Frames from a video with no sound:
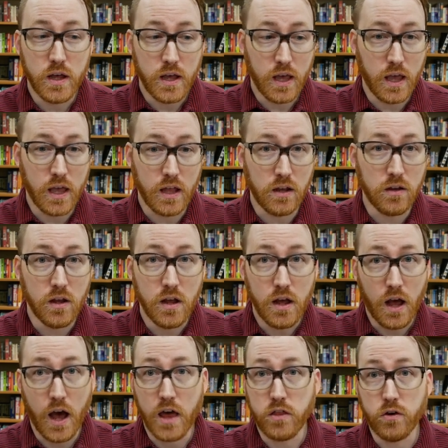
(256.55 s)
and
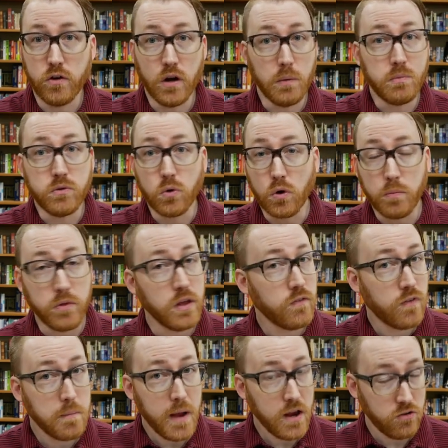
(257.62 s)
either absorb the
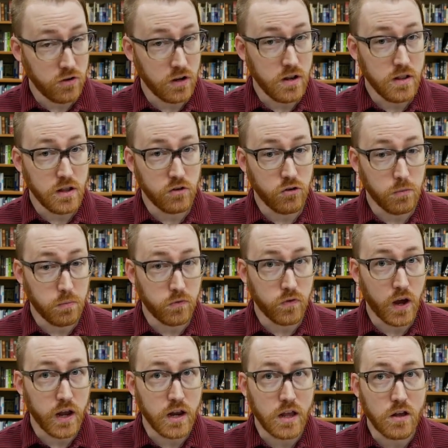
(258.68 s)
information that you're
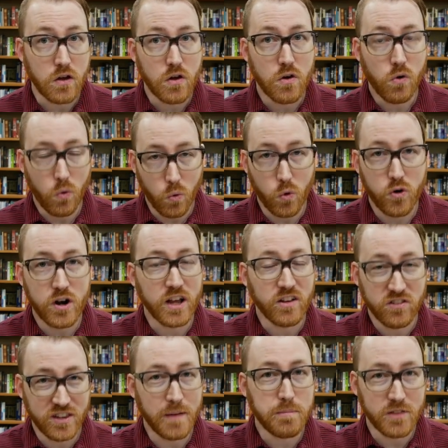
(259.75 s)
providing or
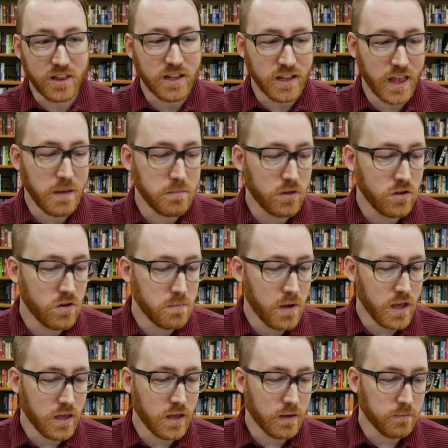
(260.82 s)
accept the claim that you're
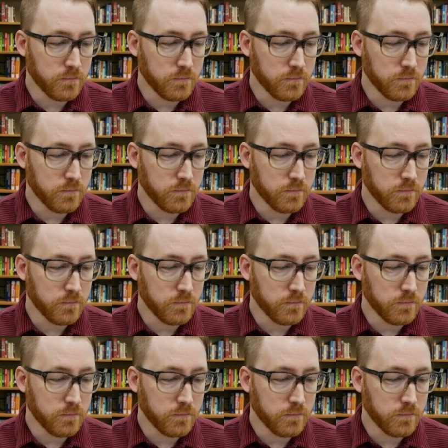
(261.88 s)
making.